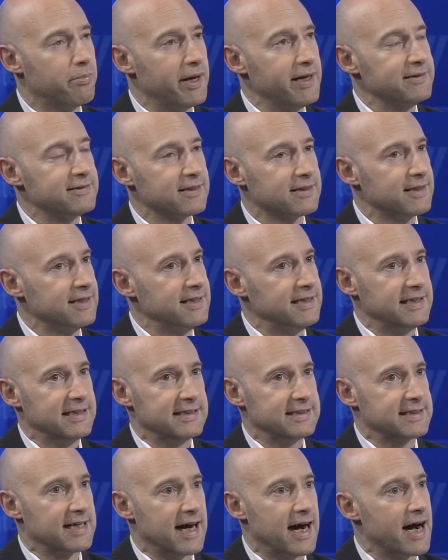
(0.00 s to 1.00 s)
basically the
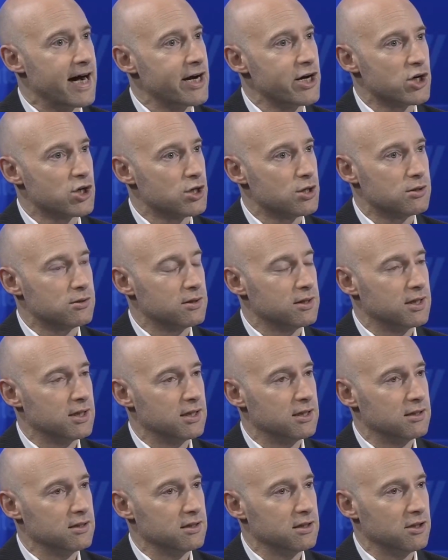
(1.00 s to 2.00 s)
entire
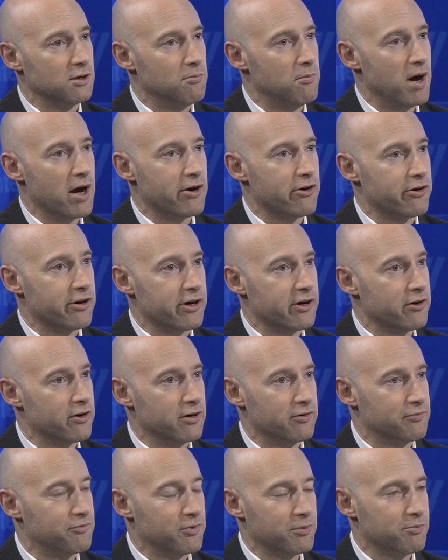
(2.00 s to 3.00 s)
modern
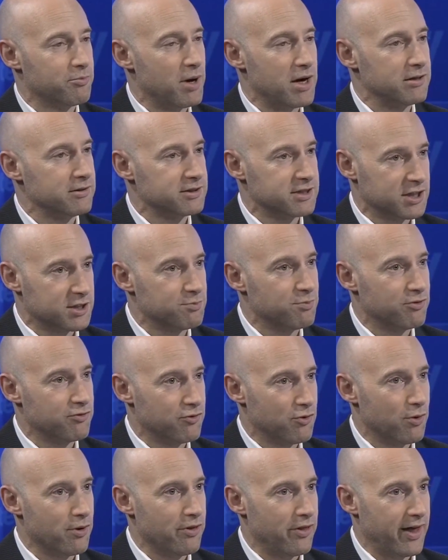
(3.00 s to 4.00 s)
era, for politics
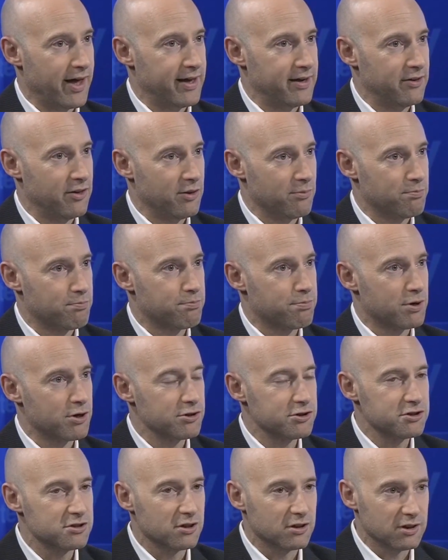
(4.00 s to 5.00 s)
before that, the
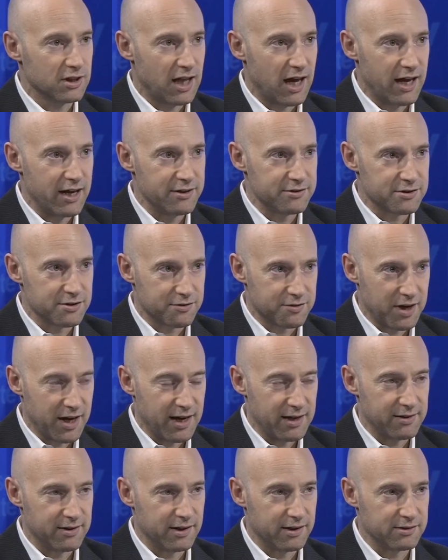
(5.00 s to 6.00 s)
personal lives of
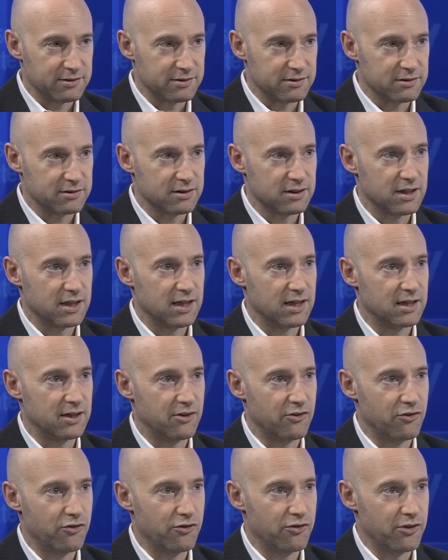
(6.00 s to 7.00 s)
candidates,
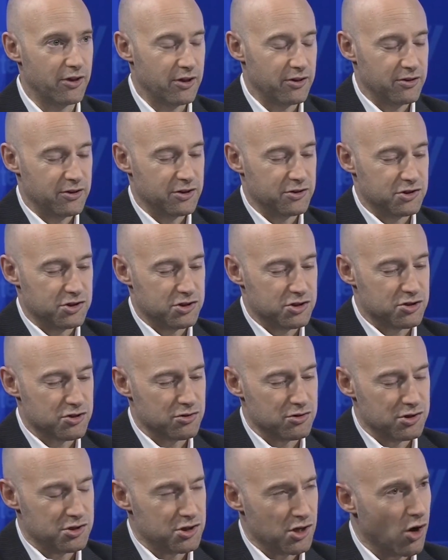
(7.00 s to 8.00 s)
there's a
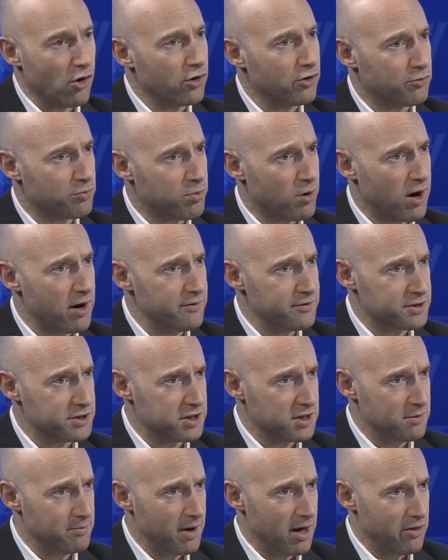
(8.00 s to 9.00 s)
certain zone of
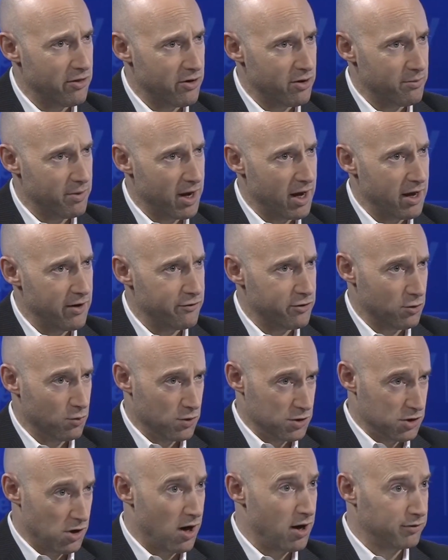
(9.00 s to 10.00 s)
privacy about their behavior
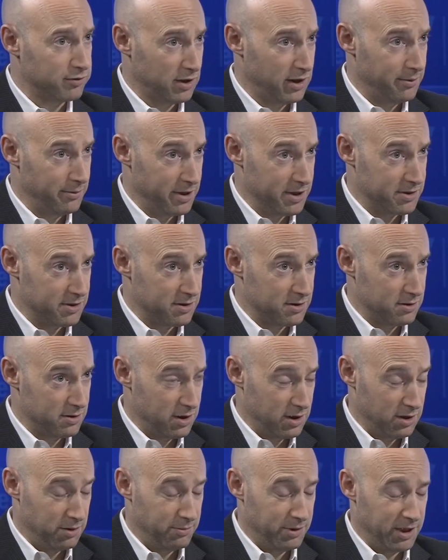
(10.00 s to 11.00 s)
was off limits
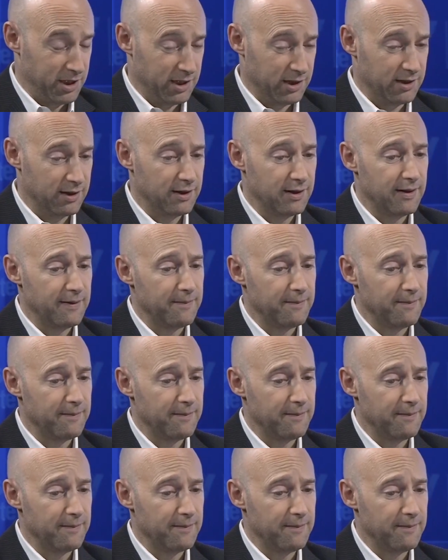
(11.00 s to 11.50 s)
in the media.